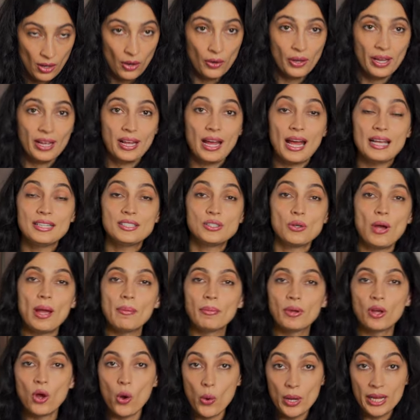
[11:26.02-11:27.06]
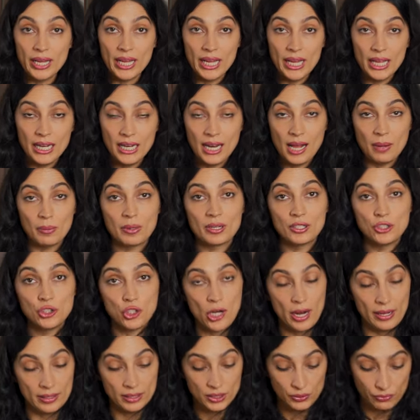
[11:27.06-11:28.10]
Okay guys, so I'm going in. I'm gonna
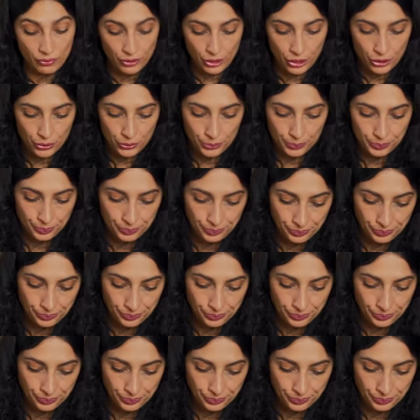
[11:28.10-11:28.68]
try this for you.